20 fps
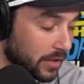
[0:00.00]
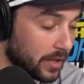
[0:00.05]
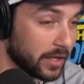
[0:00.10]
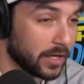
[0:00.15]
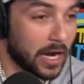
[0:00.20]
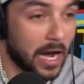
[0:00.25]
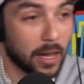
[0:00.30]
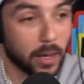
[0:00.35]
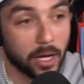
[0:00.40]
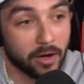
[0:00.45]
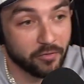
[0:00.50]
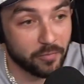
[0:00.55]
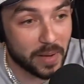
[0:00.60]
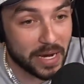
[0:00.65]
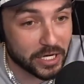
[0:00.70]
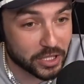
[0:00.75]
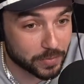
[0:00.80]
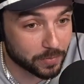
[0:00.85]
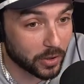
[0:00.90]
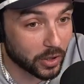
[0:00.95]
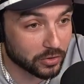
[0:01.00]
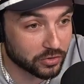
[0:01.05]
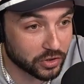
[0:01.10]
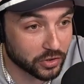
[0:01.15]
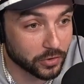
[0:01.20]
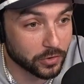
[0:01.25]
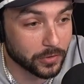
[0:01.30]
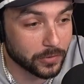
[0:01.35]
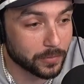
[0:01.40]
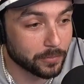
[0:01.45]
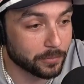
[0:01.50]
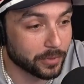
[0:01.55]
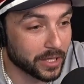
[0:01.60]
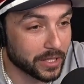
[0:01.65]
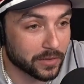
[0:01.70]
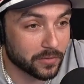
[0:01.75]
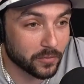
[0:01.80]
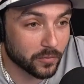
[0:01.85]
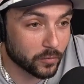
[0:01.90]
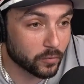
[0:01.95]
I love baseball too,
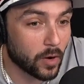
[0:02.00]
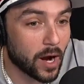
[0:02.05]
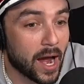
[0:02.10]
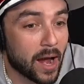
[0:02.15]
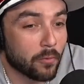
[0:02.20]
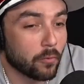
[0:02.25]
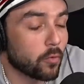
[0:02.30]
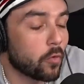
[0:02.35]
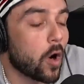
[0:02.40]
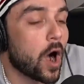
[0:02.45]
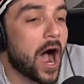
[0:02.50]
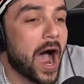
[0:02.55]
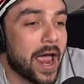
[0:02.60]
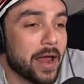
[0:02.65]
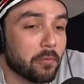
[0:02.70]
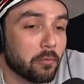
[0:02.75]
but why?